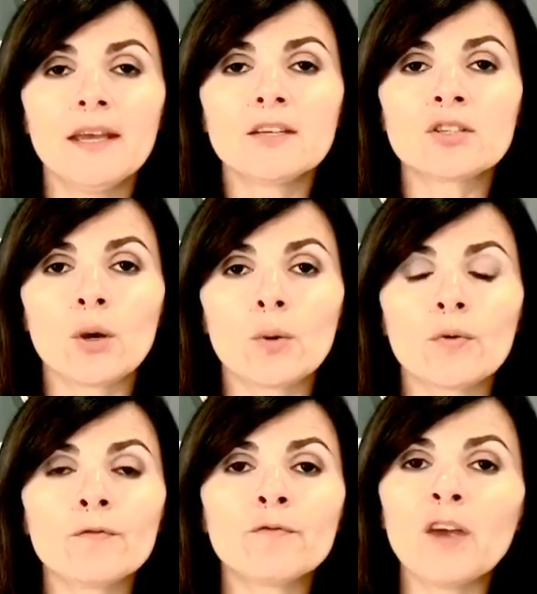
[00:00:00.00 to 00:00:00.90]

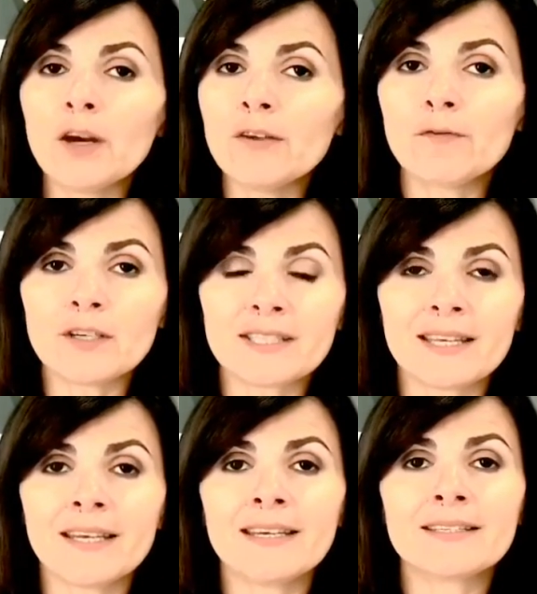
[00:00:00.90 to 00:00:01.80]
So very first
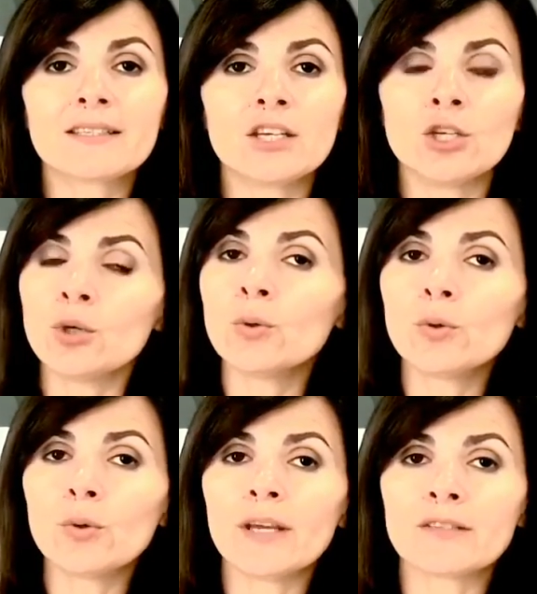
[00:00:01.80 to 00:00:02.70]
thing is
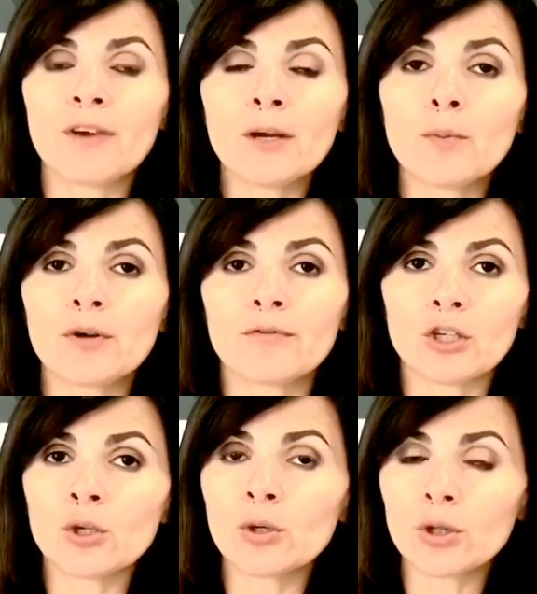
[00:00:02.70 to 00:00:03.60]
it's very important for
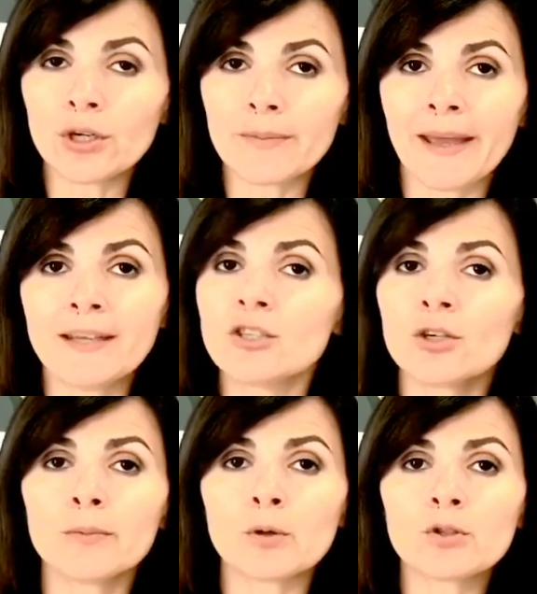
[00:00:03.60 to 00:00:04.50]
you to learn to manage
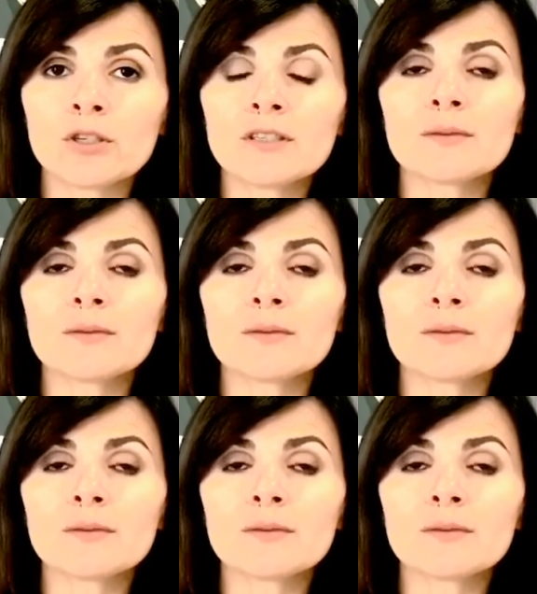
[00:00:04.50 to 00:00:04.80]
your emotions,